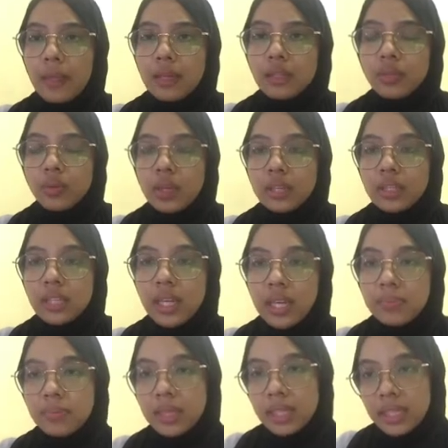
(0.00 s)
28
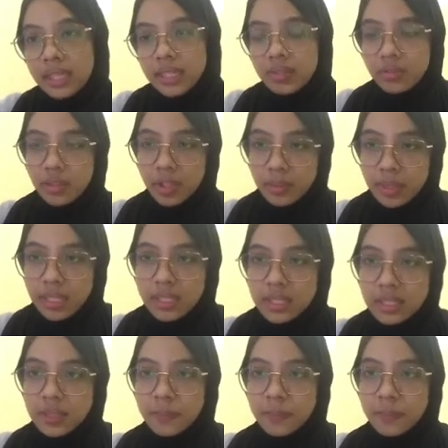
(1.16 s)
billion in ringgit Malaysia.